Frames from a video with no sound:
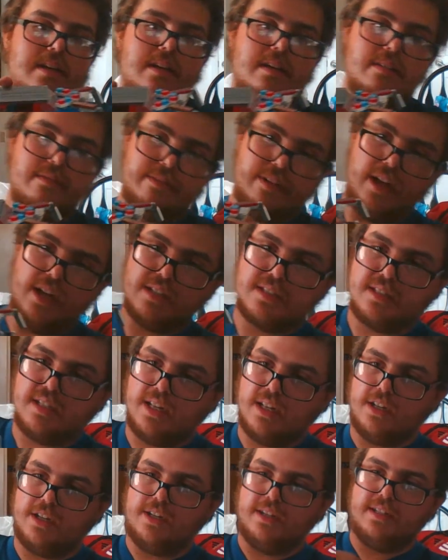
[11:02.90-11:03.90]

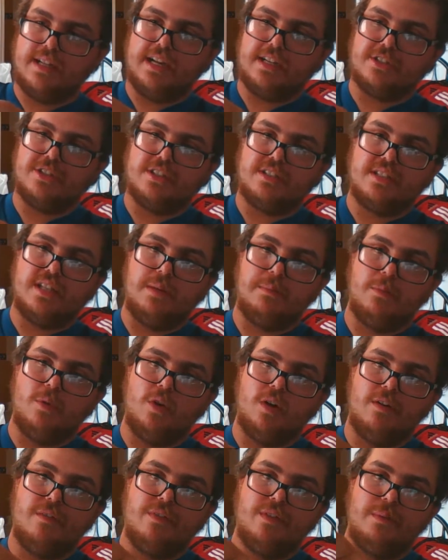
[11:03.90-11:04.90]
Velocity, you can actually see
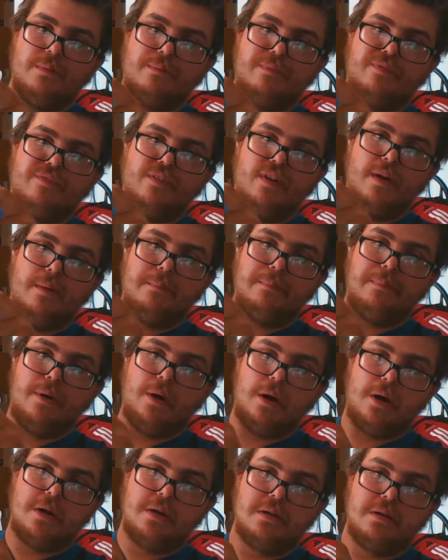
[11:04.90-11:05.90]
more of the front
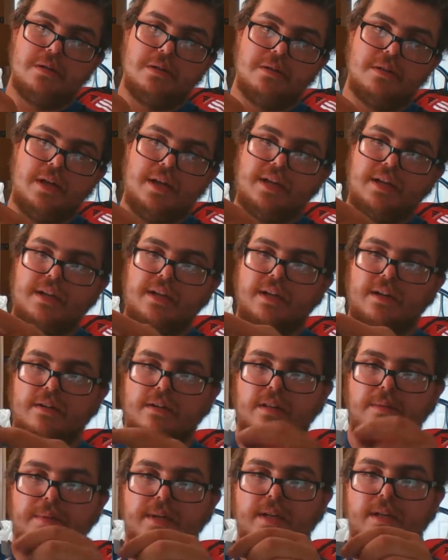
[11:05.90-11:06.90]
part. Like, here,
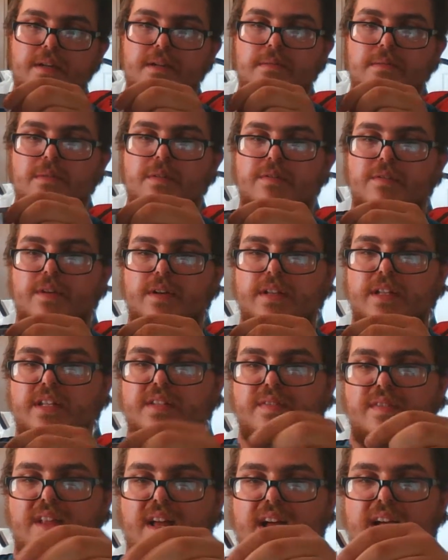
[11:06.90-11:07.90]
let me move on these
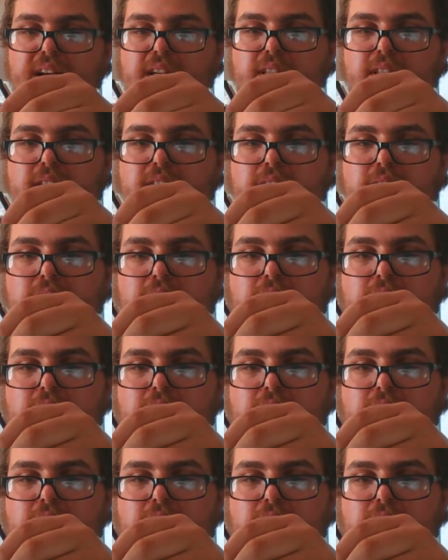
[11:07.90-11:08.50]
flags.